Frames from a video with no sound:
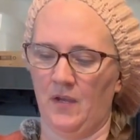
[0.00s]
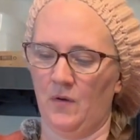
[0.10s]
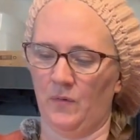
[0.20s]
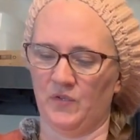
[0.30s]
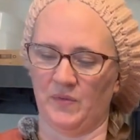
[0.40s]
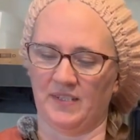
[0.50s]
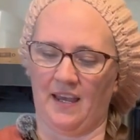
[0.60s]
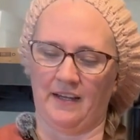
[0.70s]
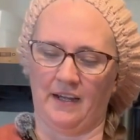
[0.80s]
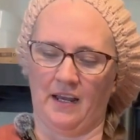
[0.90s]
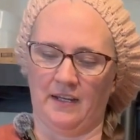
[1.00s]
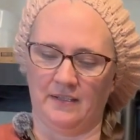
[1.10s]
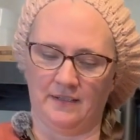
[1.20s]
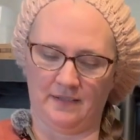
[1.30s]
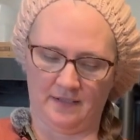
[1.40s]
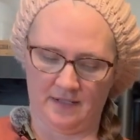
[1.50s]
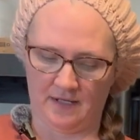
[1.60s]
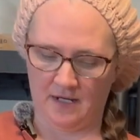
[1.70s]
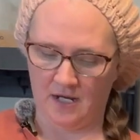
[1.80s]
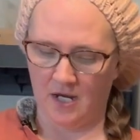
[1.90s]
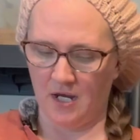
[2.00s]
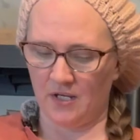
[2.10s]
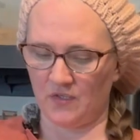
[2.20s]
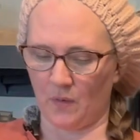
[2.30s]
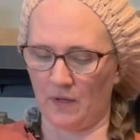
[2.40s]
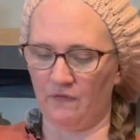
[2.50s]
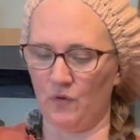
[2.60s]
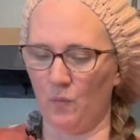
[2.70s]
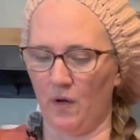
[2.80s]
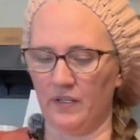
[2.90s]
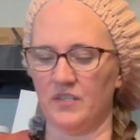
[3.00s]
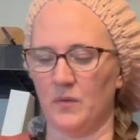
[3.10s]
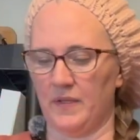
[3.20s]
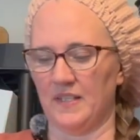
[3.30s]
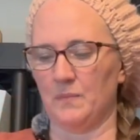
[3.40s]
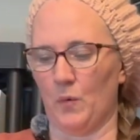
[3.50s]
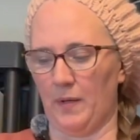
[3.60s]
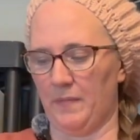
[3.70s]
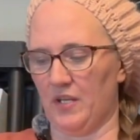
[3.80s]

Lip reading: which was kind of nice. So if you wanted to at this point,